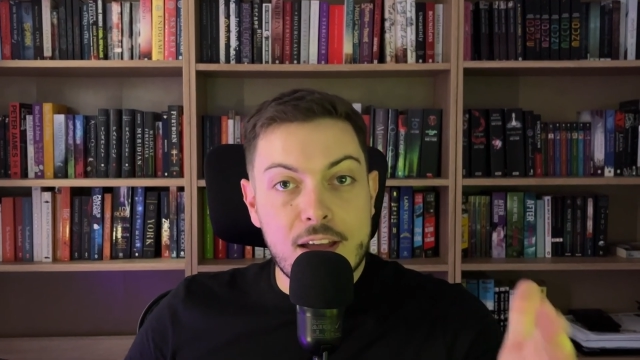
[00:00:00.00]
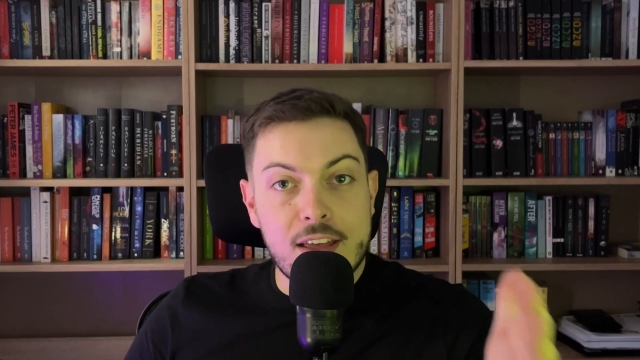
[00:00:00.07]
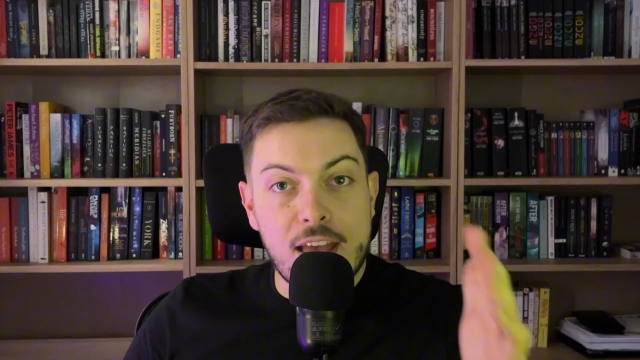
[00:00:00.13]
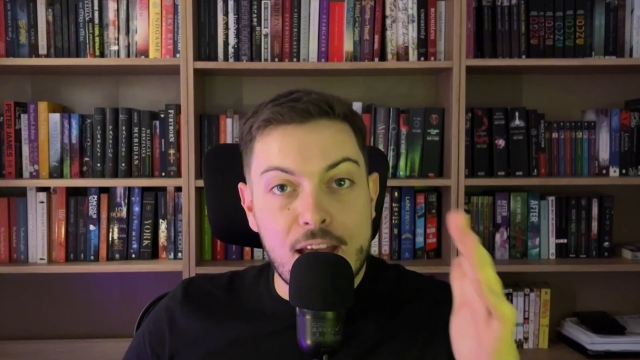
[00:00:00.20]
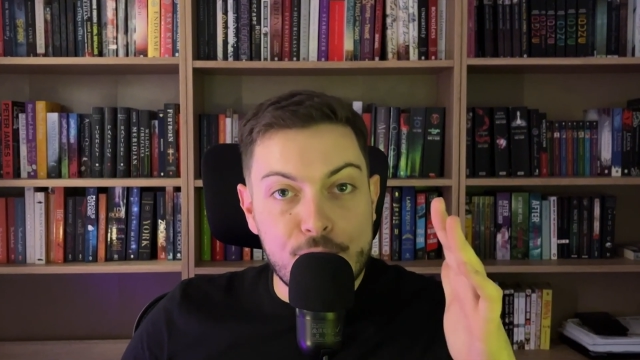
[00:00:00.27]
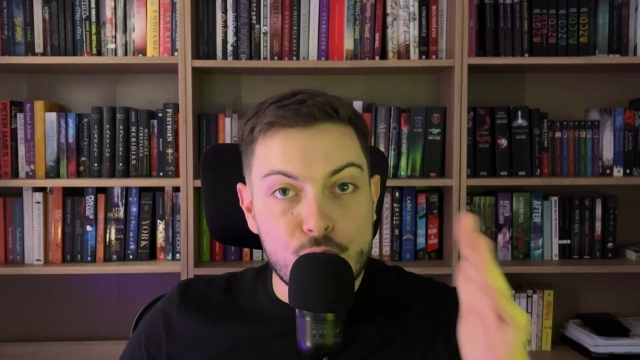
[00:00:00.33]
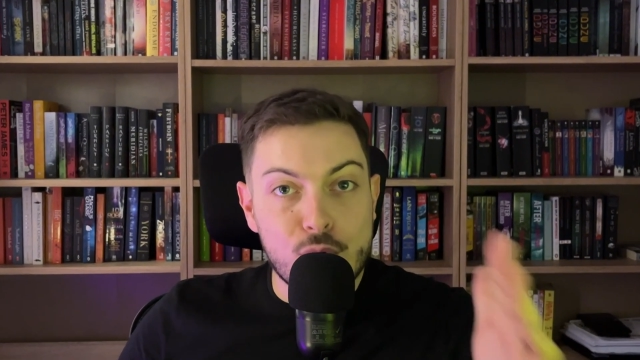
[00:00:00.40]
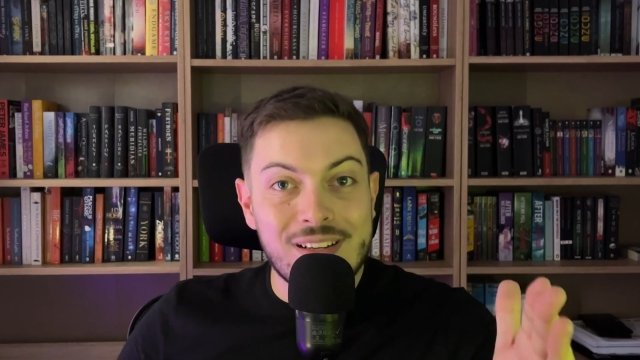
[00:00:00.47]

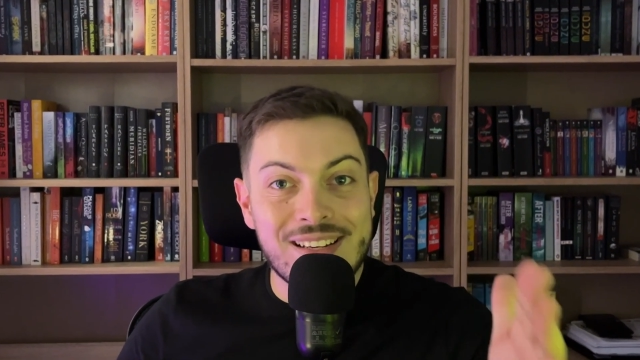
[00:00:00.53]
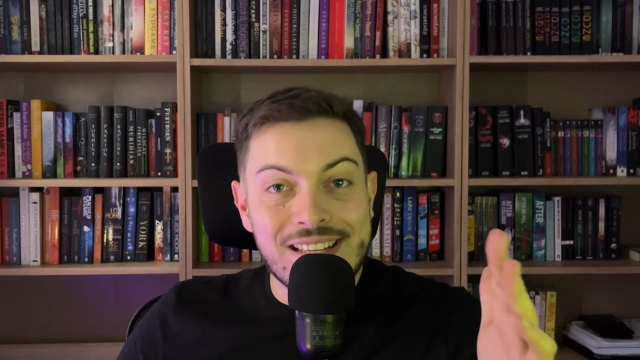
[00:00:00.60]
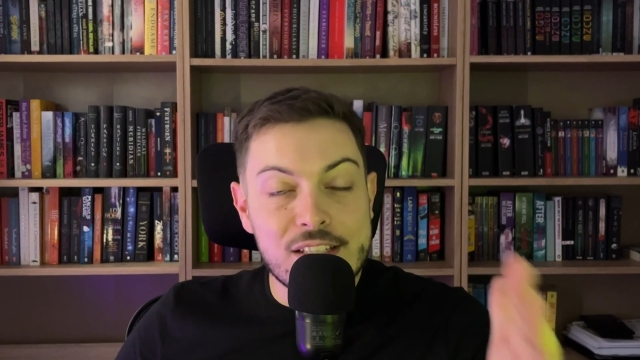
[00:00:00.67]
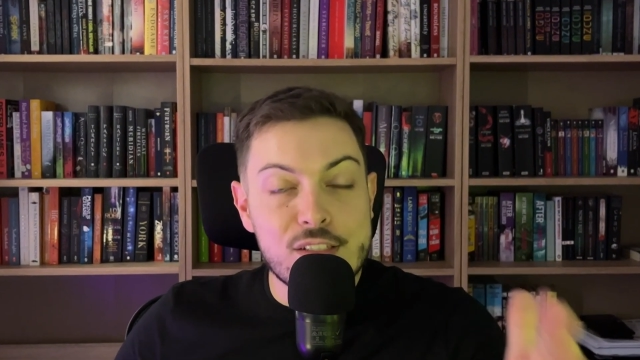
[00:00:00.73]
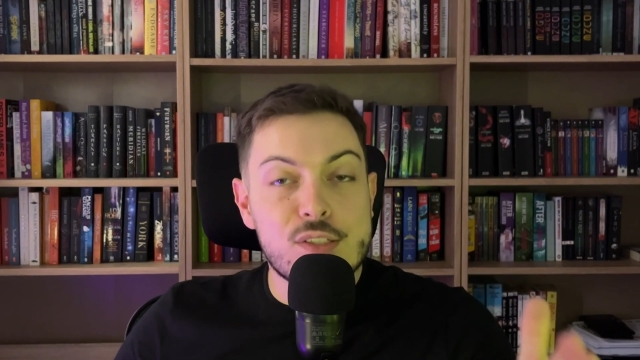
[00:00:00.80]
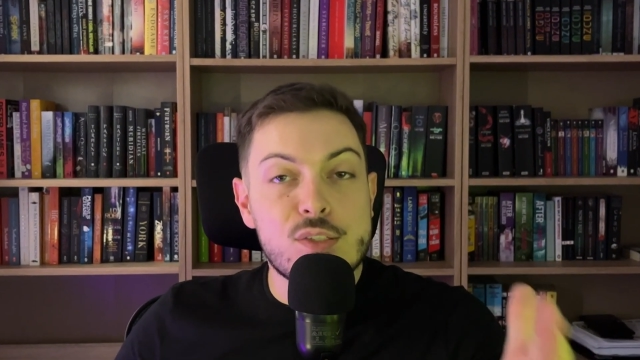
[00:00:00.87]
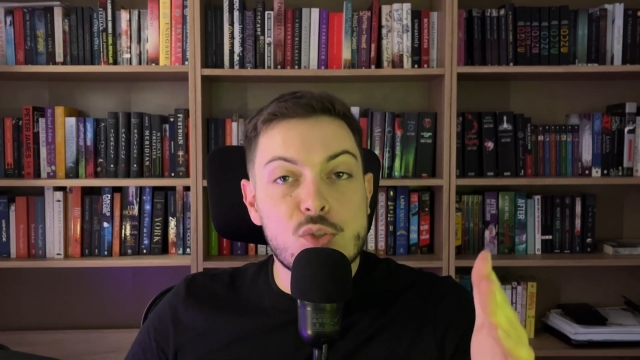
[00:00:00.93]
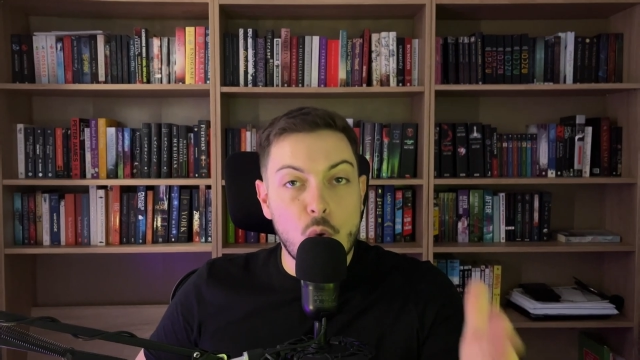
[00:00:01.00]
have
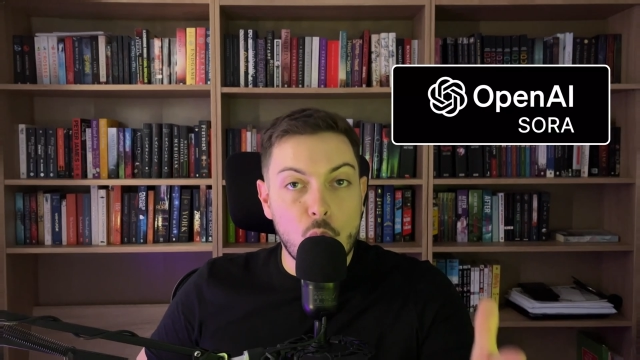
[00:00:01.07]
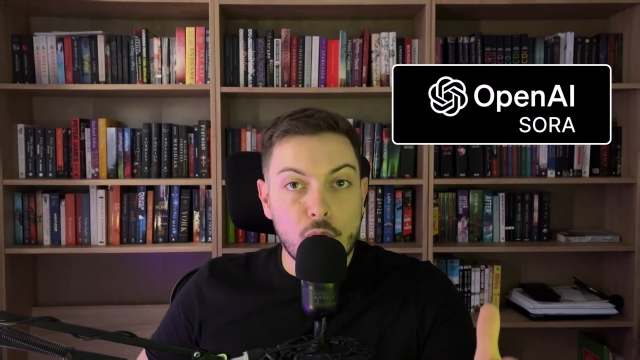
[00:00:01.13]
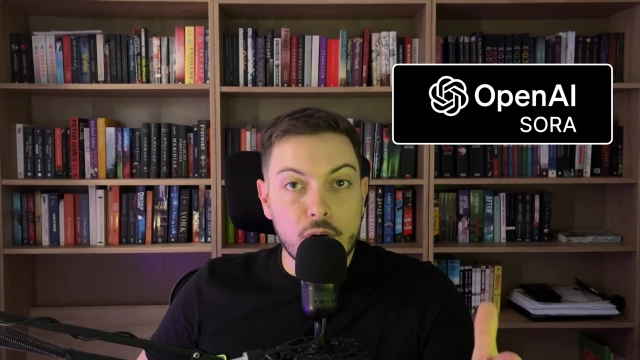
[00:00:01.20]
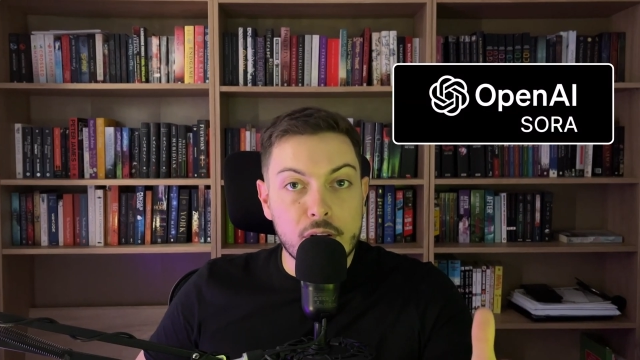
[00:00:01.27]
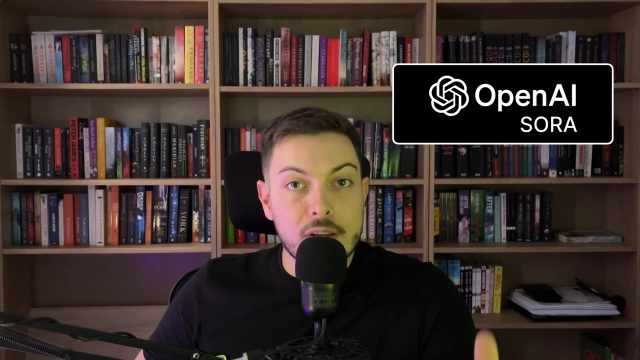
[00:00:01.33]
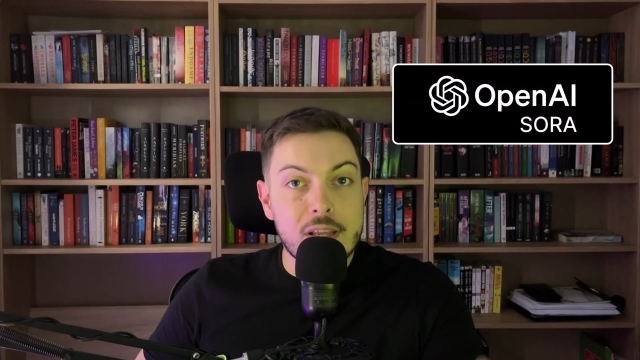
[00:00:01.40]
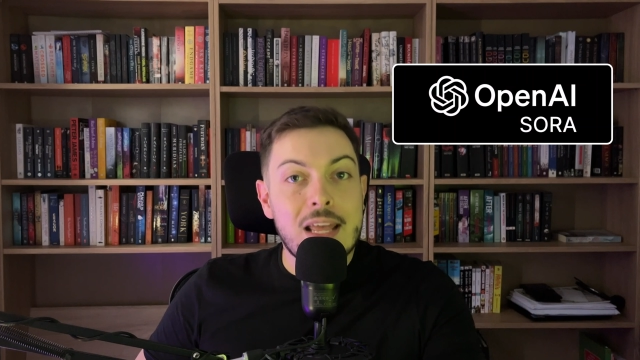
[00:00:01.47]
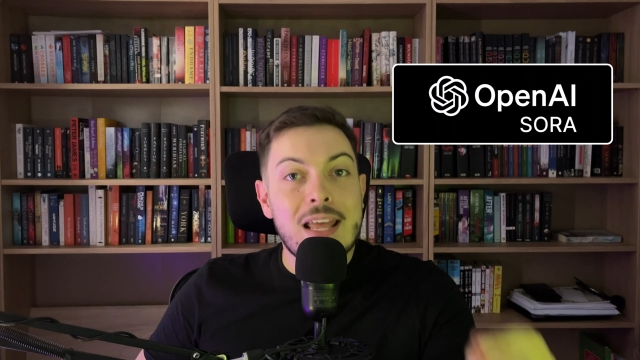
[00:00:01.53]
released Sora,